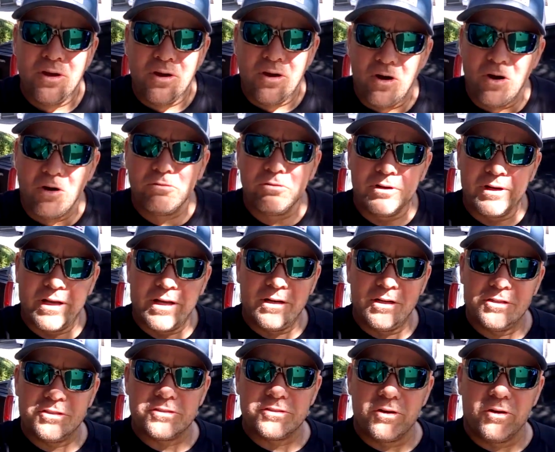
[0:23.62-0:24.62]

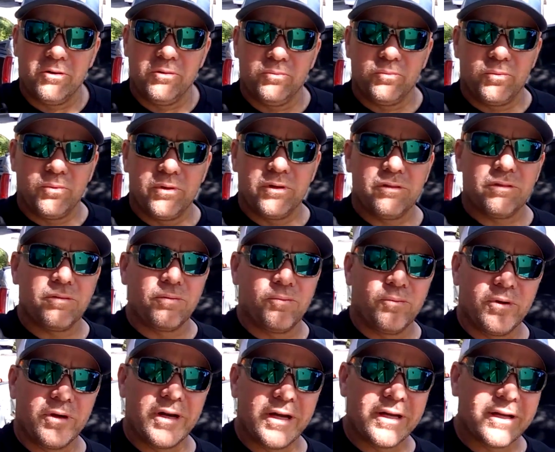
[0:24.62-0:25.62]
overlanding, starting with
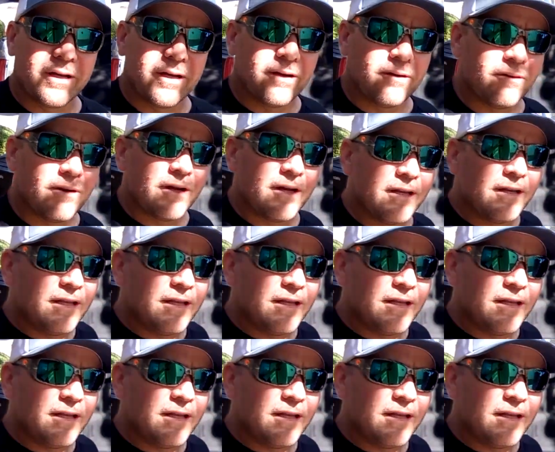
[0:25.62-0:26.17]
what I got right